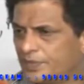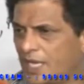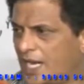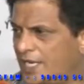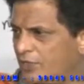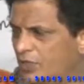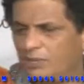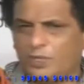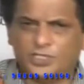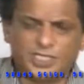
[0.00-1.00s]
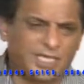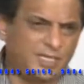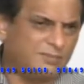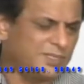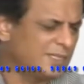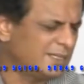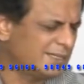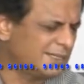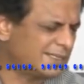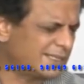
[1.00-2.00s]
I know about him.
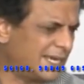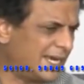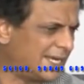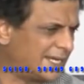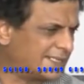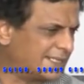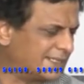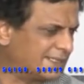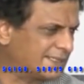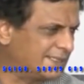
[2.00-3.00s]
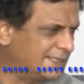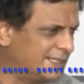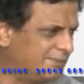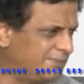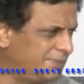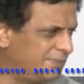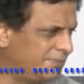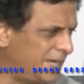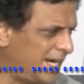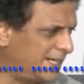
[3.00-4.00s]
His character is
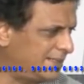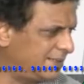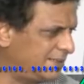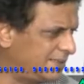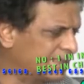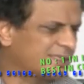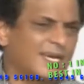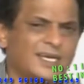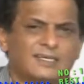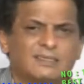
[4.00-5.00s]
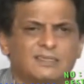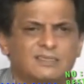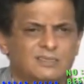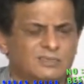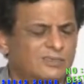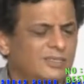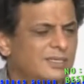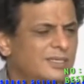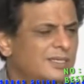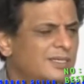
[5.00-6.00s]
bad. His character is good.
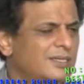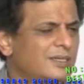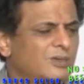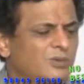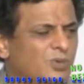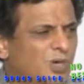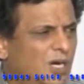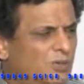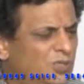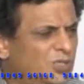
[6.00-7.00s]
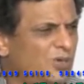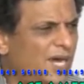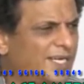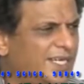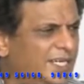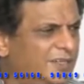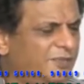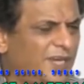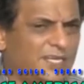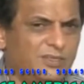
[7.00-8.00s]
How do you
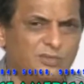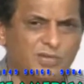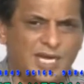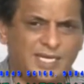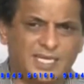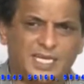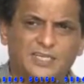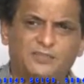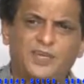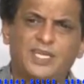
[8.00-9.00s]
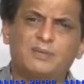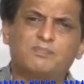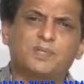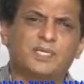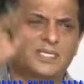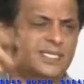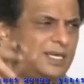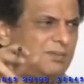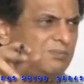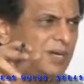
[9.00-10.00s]
identify? You identify a
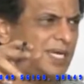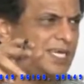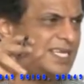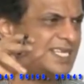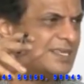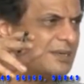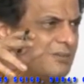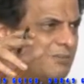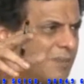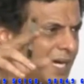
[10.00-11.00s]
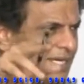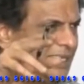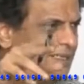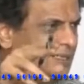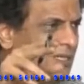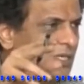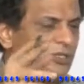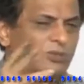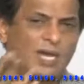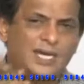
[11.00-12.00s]
person by his mind.
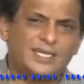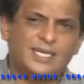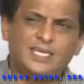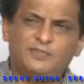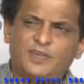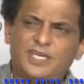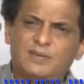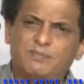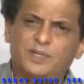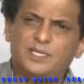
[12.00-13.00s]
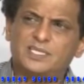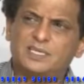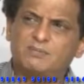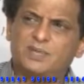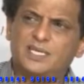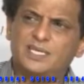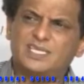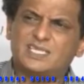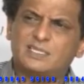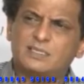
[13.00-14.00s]
You identify a person by
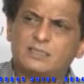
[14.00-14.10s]
his